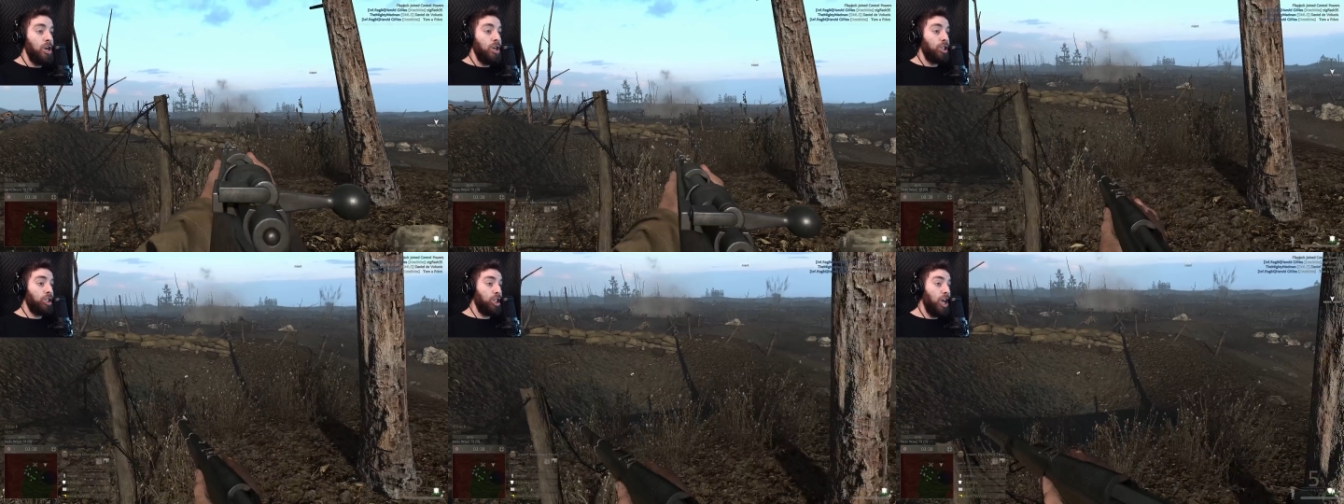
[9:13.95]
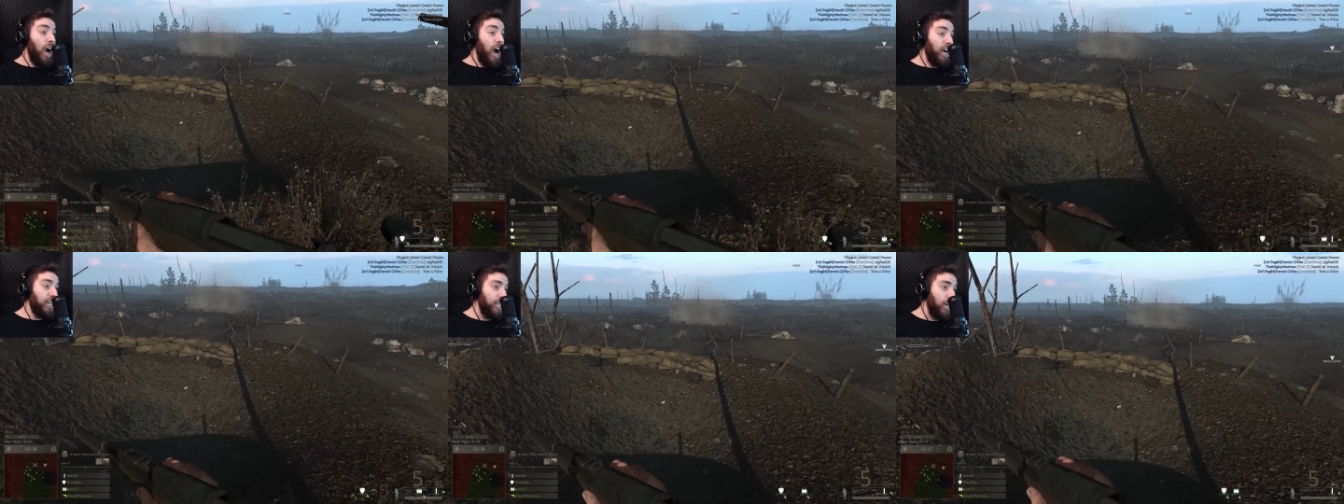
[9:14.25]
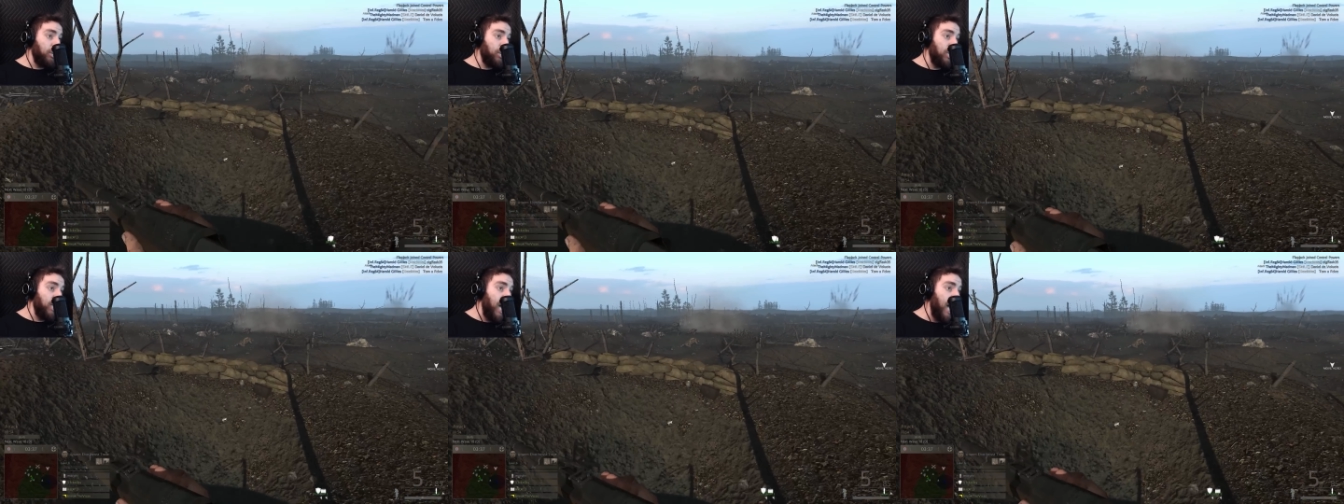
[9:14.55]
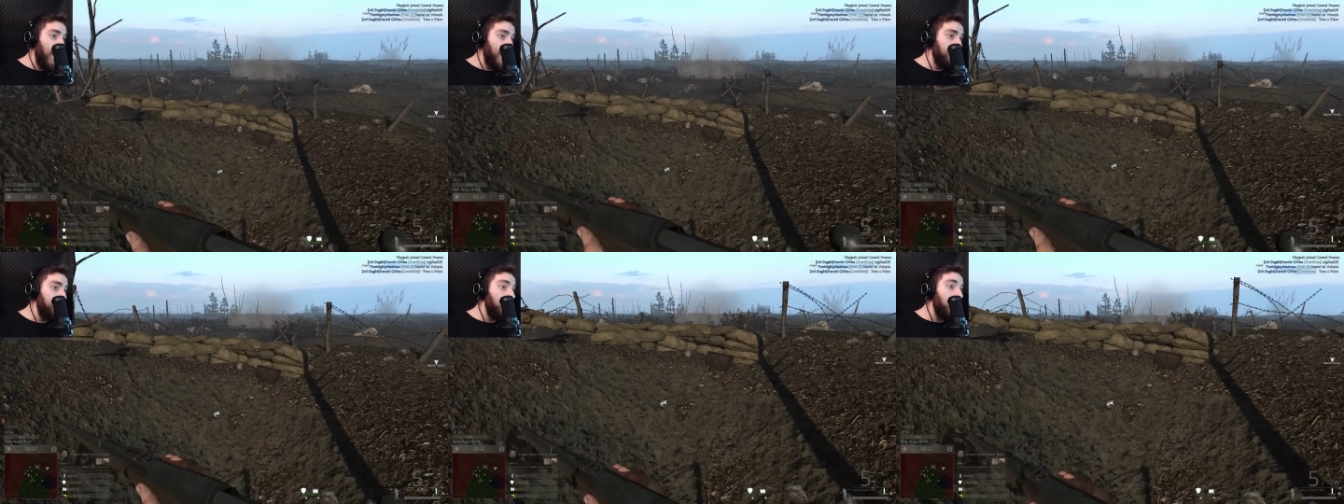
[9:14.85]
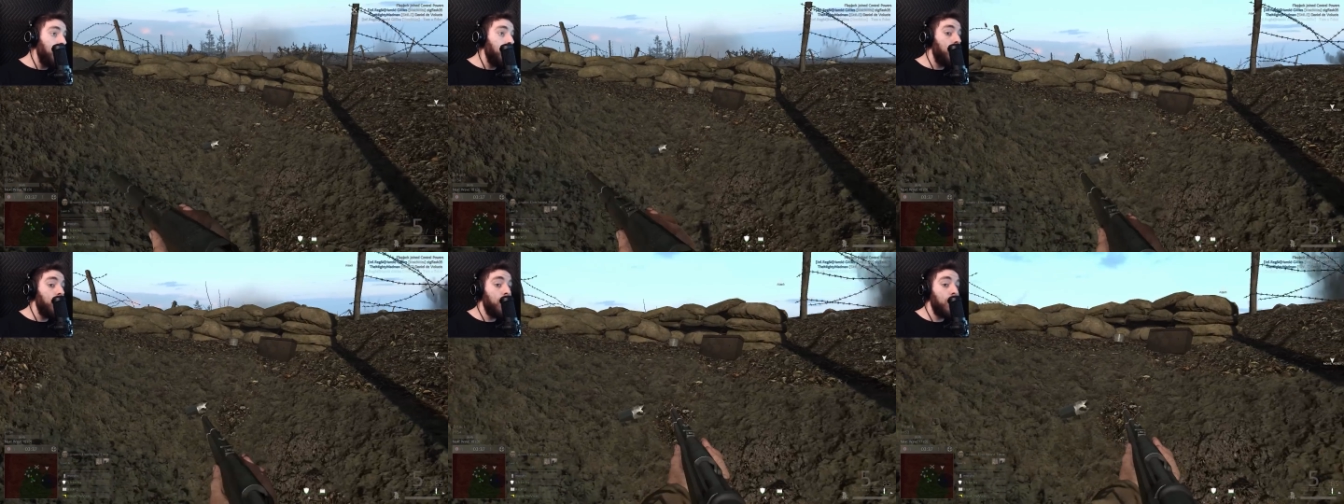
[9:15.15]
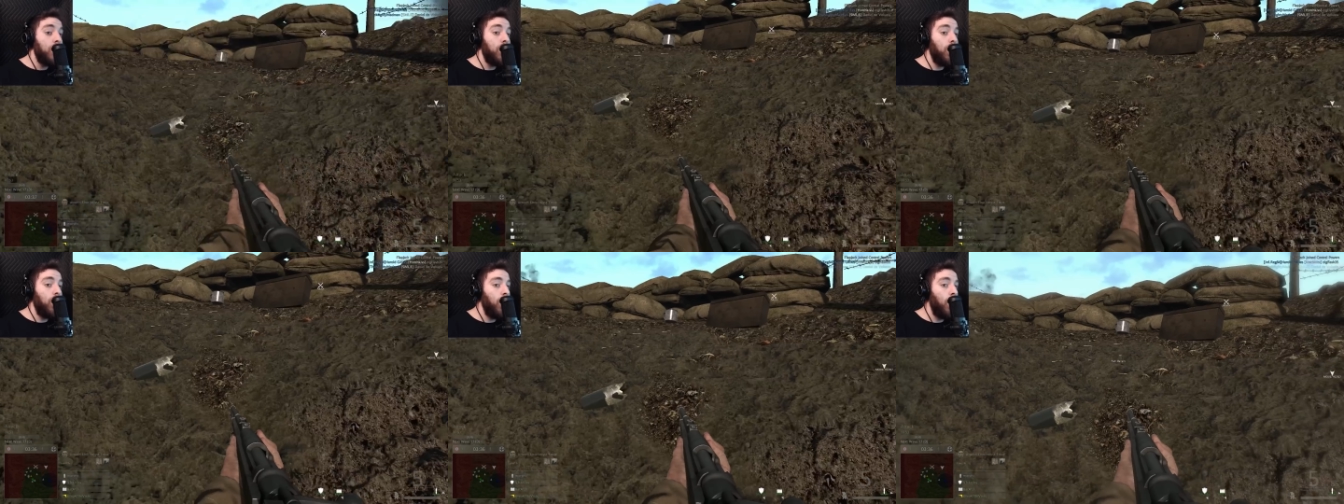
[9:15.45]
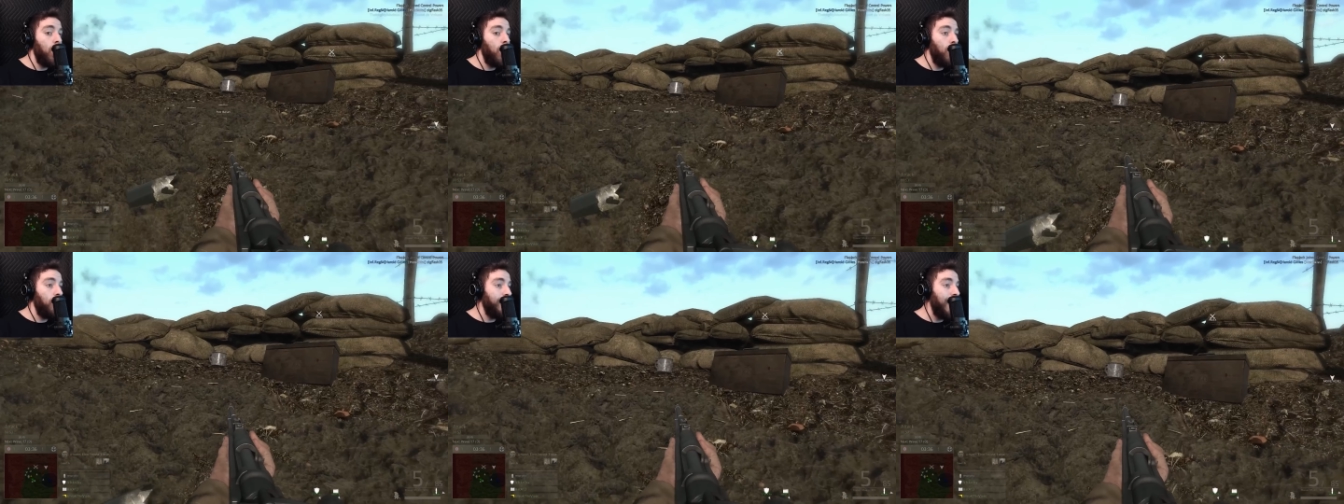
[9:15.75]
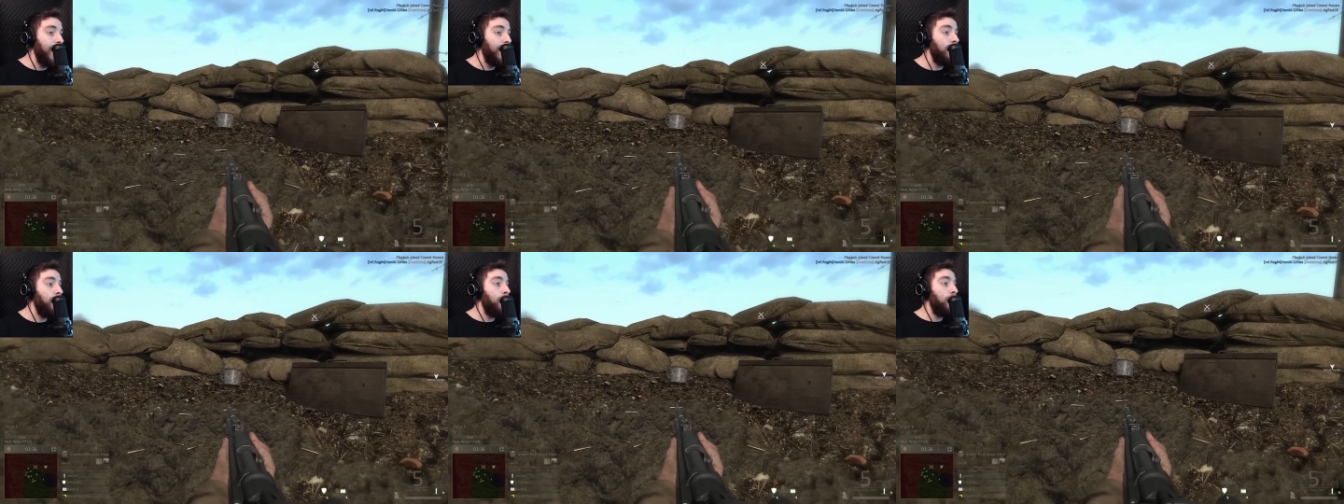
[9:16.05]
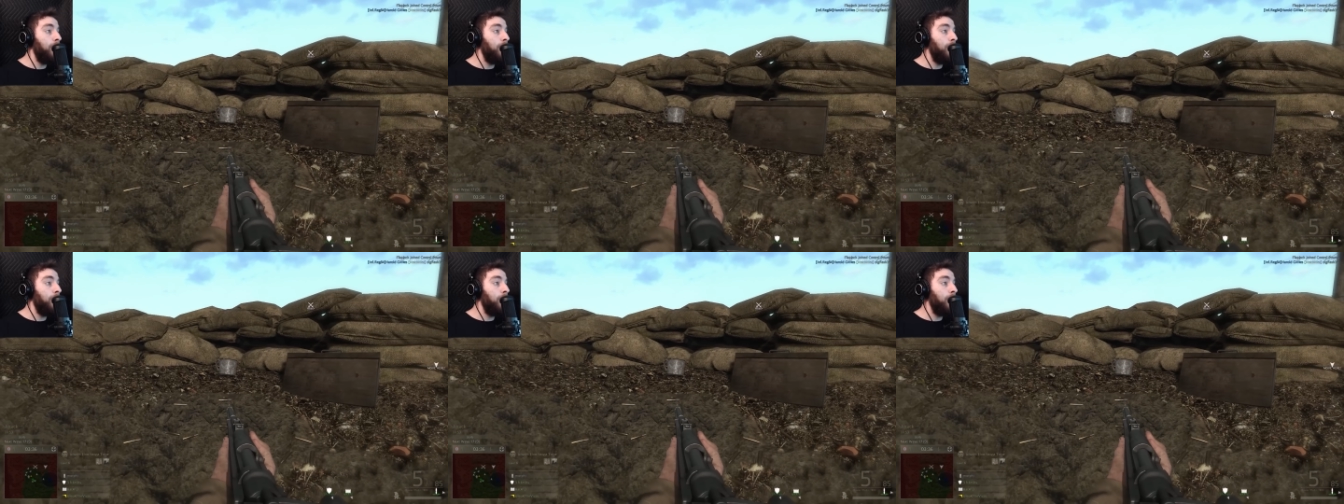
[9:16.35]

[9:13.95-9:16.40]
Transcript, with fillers: Josh, how's the time? Okay,